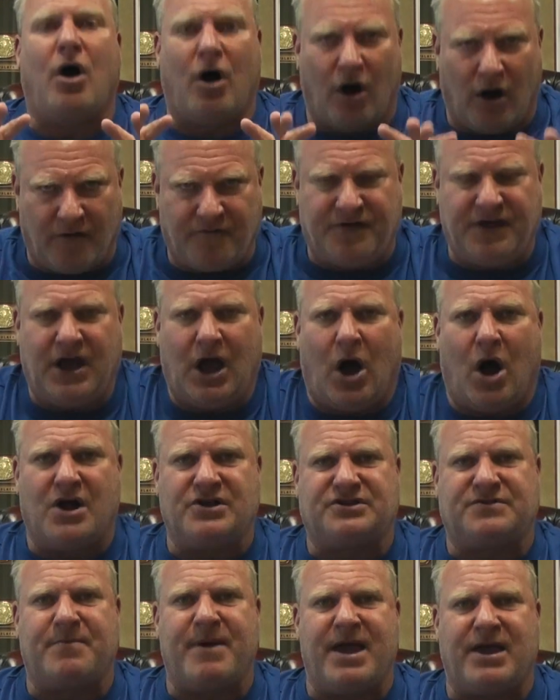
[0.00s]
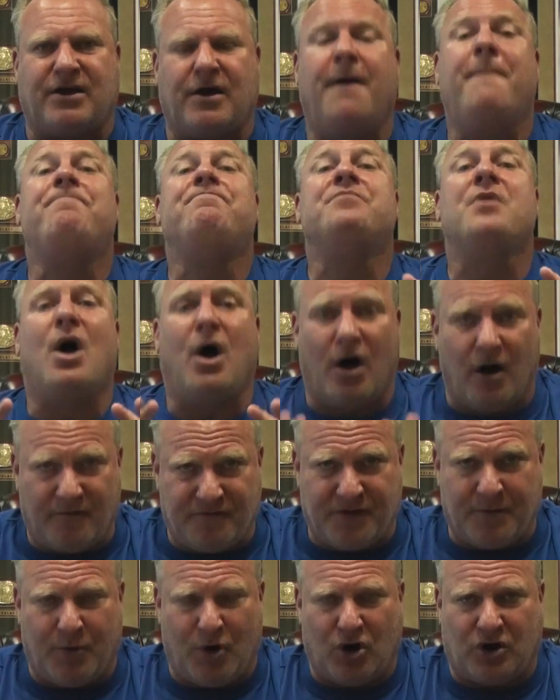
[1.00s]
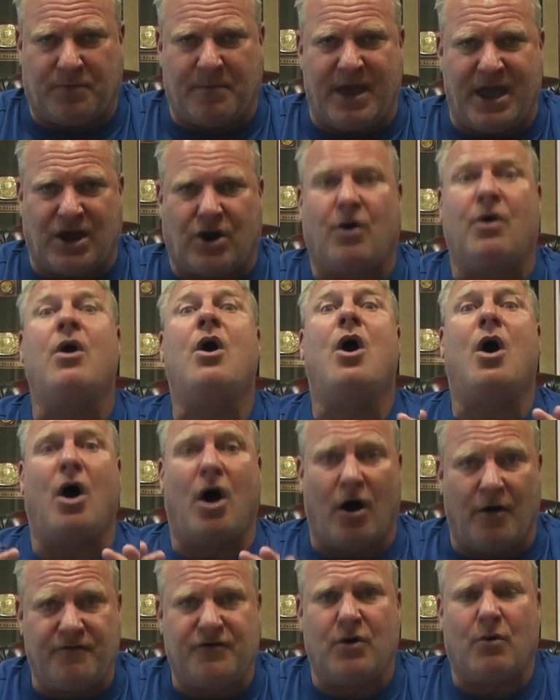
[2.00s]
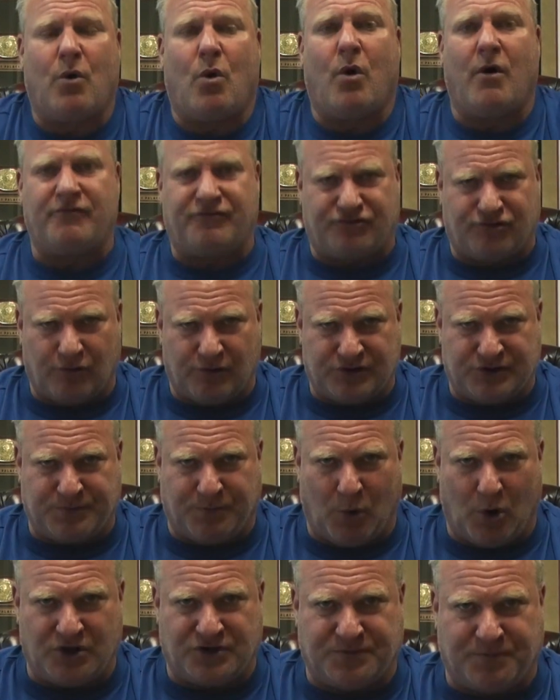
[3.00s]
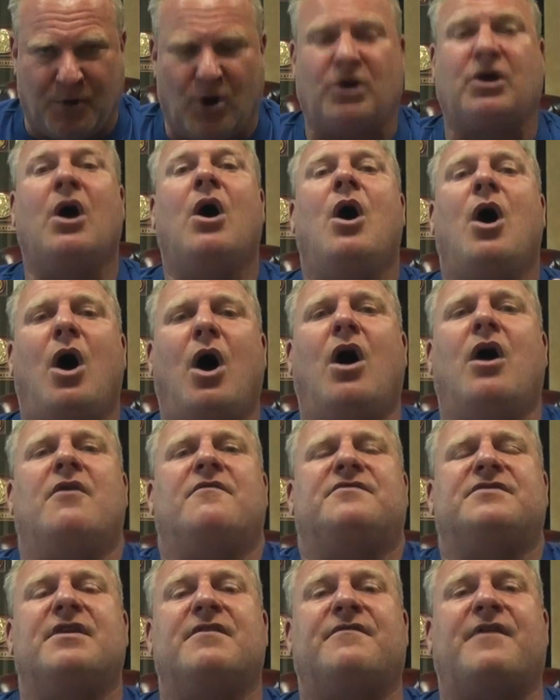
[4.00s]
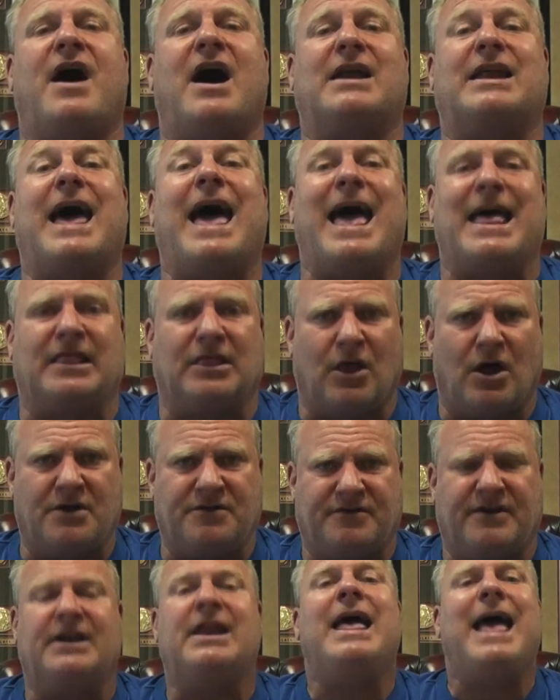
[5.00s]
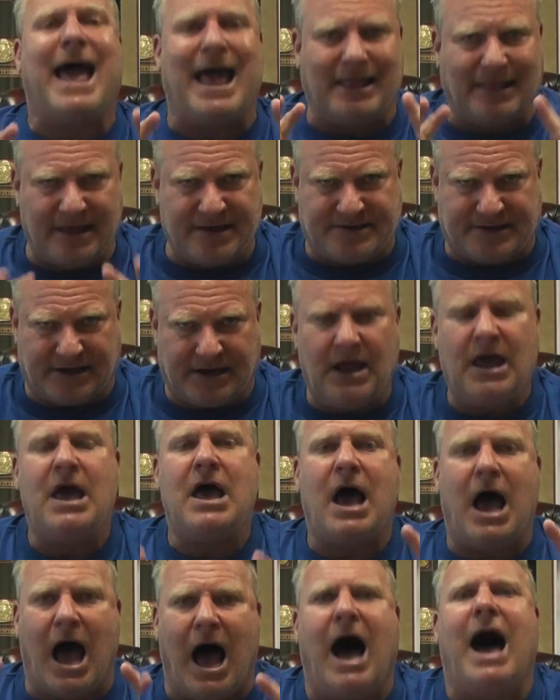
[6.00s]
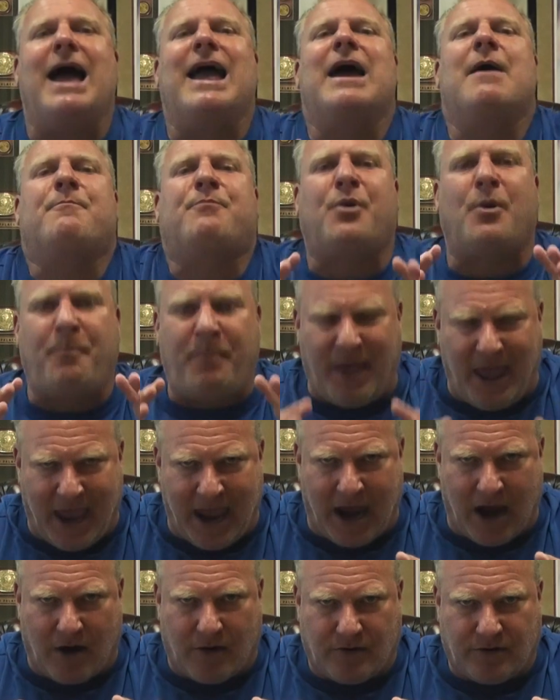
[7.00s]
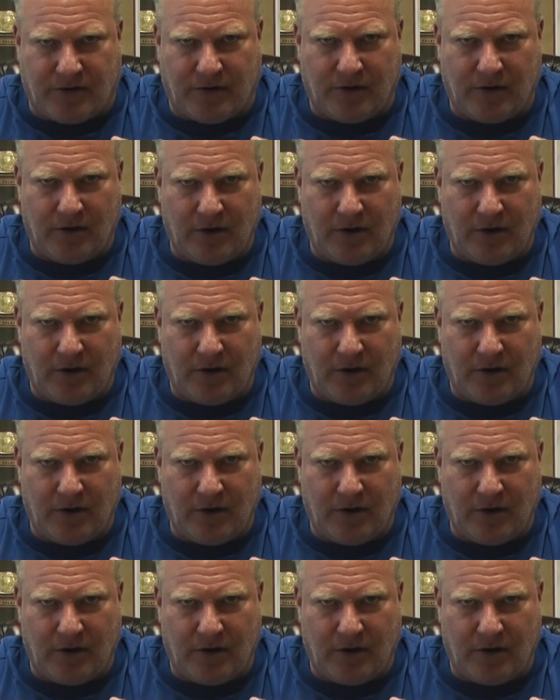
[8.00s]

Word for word: of the odds maker, of the bookmaker, of your offshore sports book, of Nevada and London. And listen, I am prepared